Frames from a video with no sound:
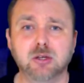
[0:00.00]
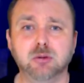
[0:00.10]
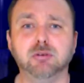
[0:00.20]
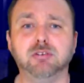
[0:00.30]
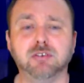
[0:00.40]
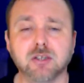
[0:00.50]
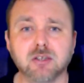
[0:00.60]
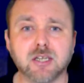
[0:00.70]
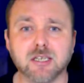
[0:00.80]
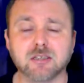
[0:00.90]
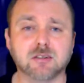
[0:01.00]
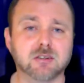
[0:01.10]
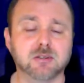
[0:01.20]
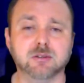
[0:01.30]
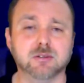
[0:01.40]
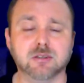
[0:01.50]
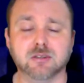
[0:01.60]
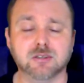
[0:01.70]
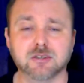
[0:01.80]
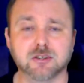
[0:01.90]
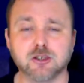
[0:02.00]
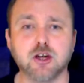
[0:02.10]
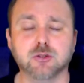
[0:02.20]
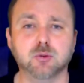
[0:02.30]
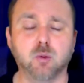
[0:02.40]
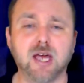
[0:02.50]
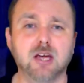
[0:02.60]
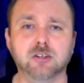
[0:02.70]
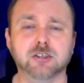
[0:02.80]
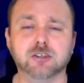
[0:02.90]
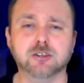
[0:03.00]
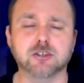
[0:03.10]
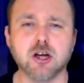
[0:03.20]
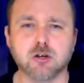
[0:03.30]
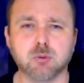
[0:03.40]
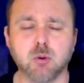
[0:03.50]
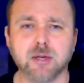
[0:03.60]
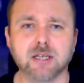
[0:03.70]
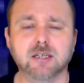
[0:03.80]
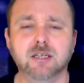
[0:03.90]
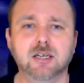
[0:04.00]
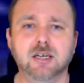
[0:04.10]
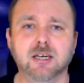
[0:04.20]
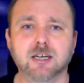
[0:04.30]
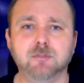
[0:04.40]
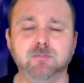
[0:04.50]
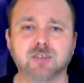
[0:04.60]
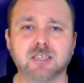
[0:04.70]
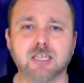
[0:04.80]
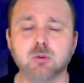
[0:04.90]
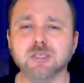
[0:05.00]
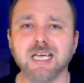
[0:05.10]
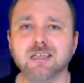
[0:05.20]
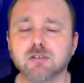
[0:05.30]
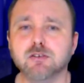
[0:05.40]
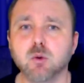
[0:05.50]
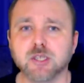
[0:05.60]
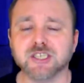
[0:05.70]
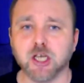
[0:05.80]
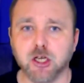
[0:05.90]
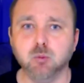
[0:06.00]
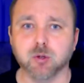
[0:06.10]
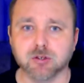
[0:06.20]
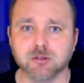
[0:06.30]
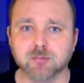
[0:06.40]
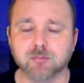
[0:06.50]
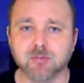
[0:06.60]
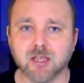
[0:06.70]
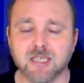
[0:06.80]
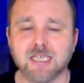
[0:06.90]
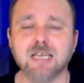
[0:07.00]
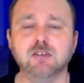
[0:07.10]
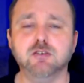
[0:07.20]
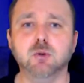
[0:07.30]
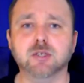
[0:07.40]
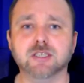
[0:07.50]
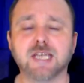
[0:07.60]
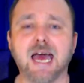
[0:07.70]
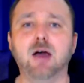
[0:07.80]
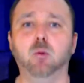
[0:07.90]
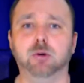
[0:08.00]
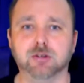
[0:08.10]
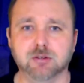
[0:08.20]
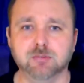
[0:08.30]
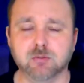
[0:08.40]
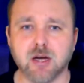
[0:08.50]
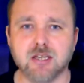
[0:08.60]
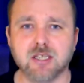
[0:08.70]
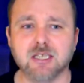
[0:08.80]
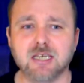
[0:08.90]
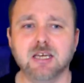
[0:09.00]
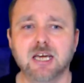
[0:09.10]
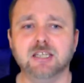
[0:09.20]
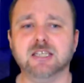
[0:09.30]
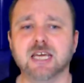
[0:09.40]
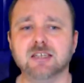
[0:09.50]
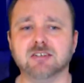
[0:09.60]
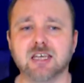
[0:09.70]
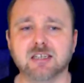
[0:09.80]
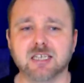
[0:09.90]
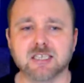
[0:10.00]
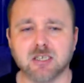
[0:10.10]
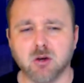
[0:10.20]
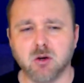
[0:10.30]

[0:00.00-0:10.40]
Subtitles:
feel like they're not doing well, or they're not growing, they don't tend to focus inward. They tend to focus outward, right? They tend to say things like,